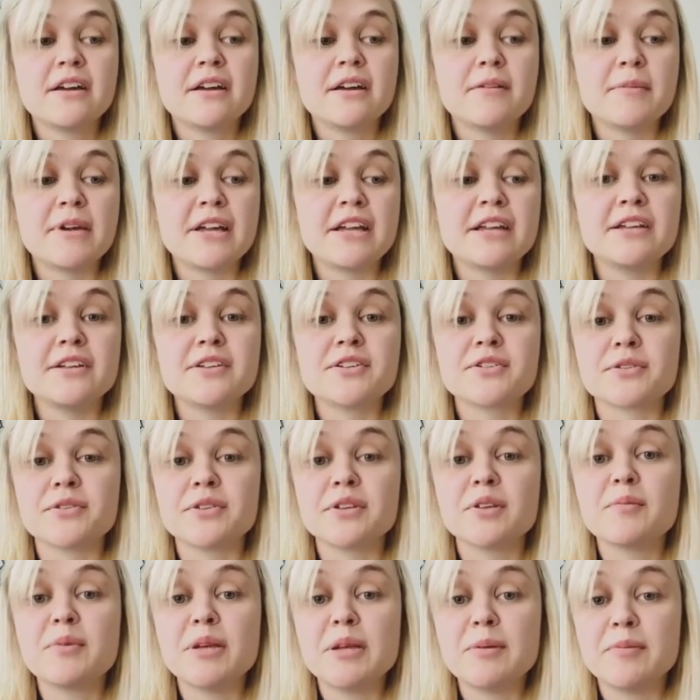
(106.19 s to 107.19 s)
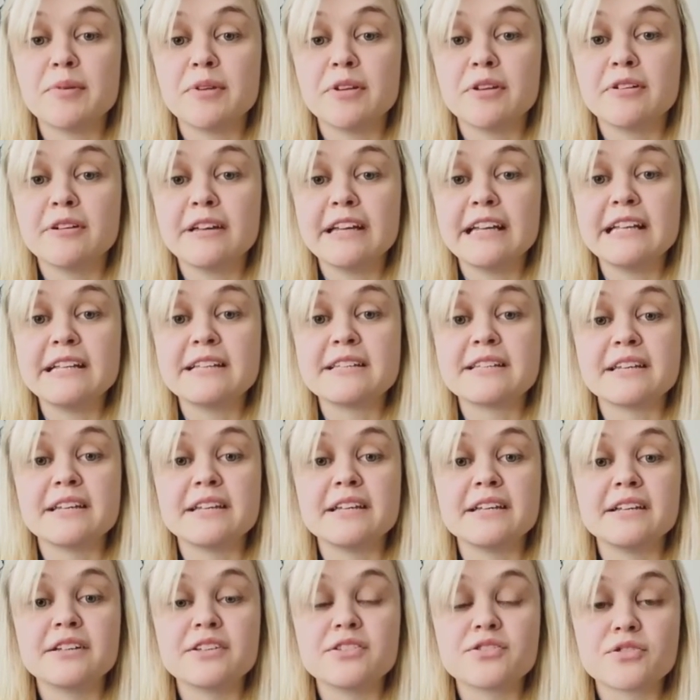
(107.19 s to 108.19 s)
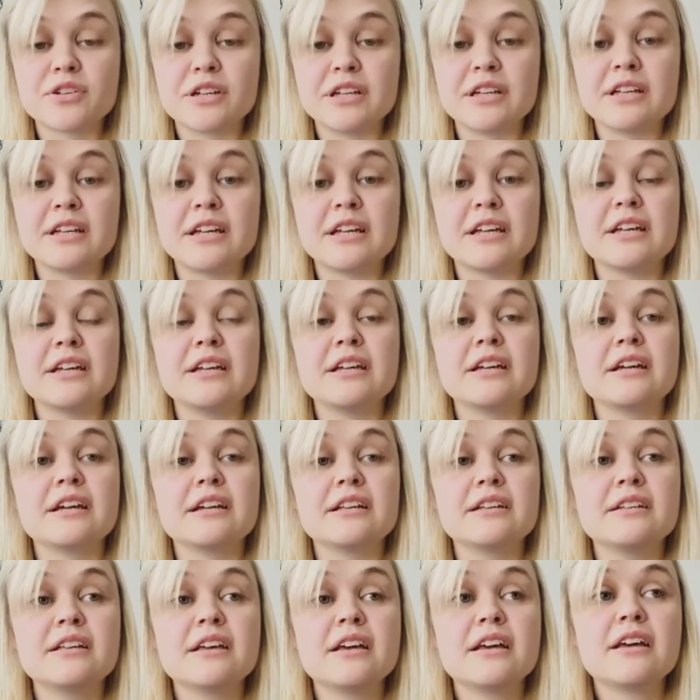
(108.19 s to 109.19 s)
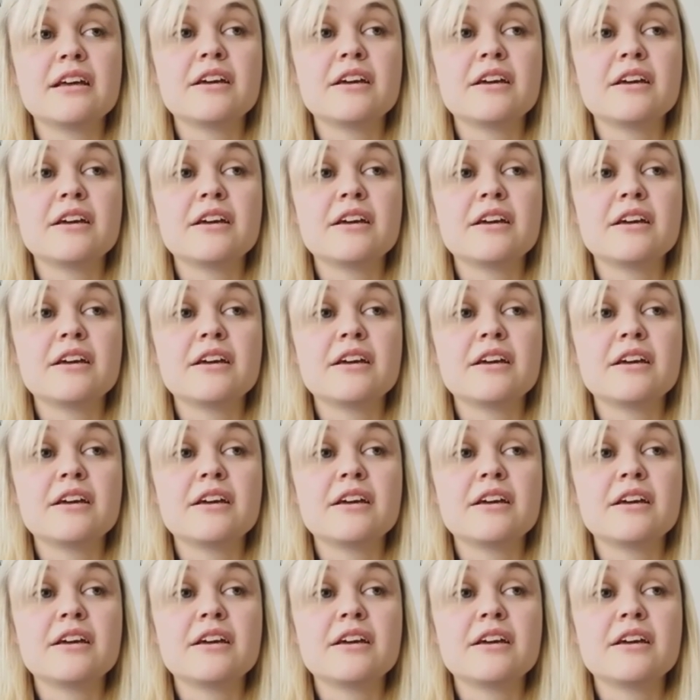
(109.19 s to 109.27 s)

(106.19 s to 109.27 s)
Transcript: making sure that people are eating and drinking, and